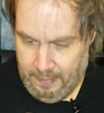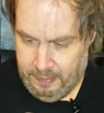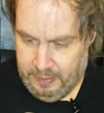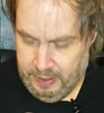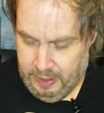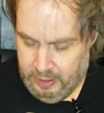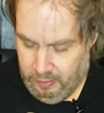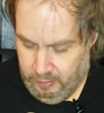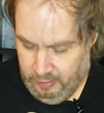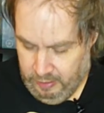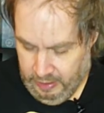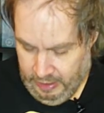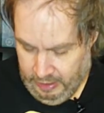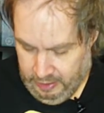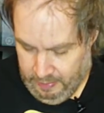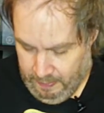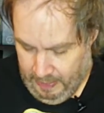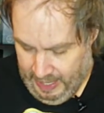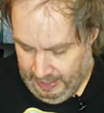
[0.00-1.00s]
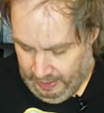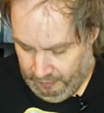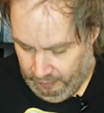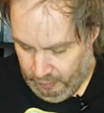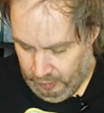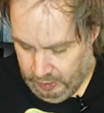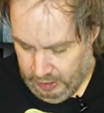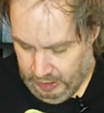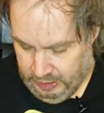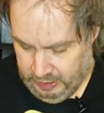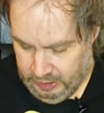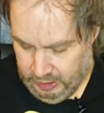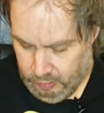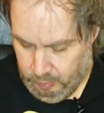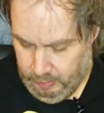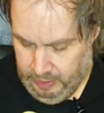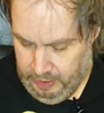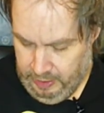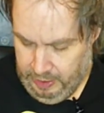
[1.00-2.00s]
to battle for
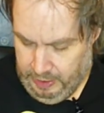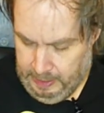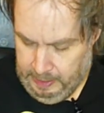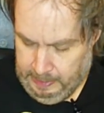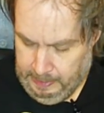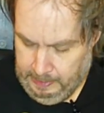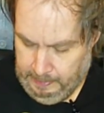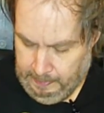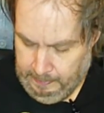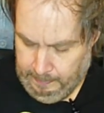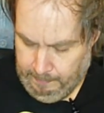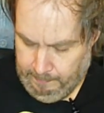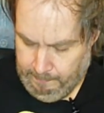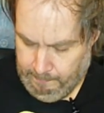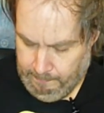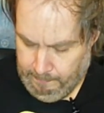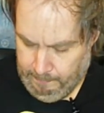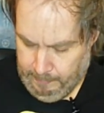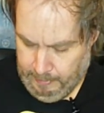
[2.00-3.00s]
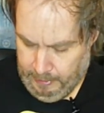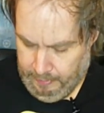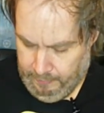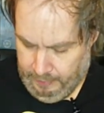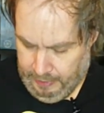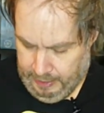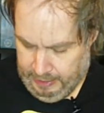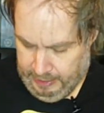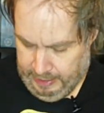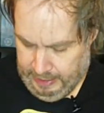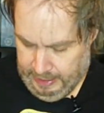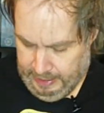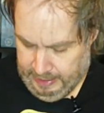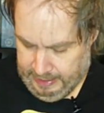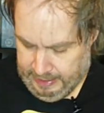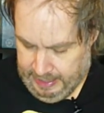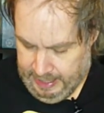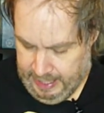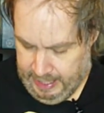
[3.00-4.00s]
justice with. If I can get it in
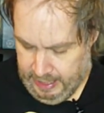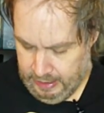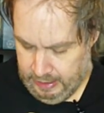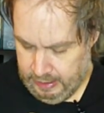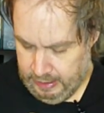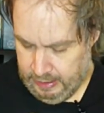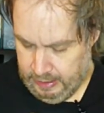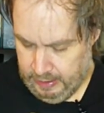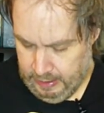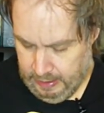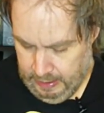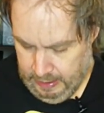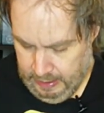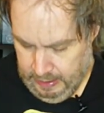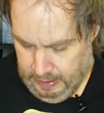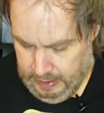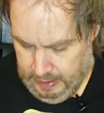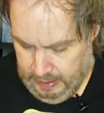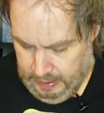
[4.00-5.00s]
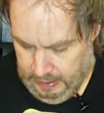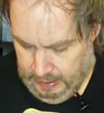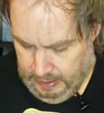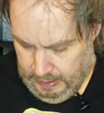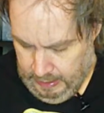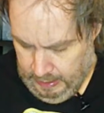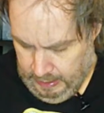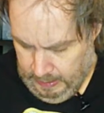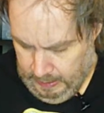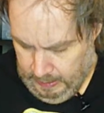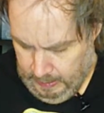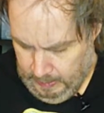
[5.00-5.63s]
his hands. Mego